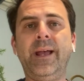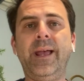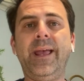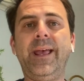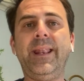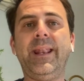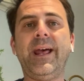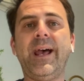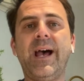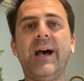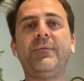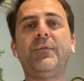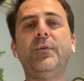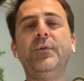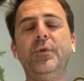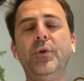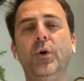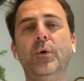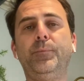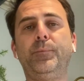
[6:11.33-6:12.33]
And have a
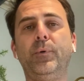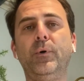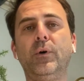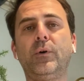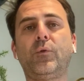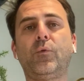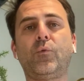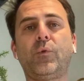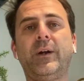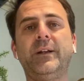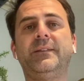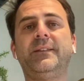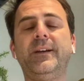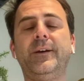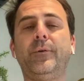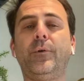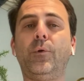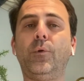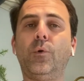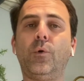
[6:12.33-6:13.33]
notebook right
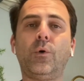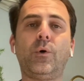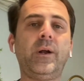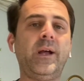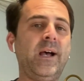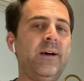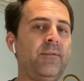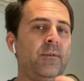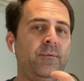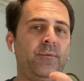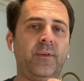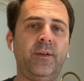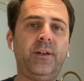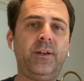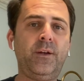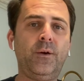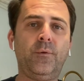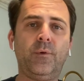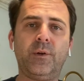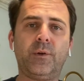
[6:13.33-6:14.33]
there, or have a
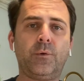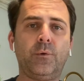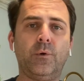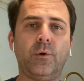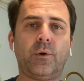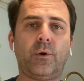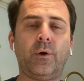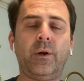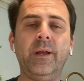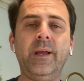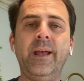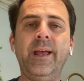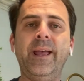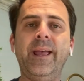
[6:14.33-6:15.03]
video recorder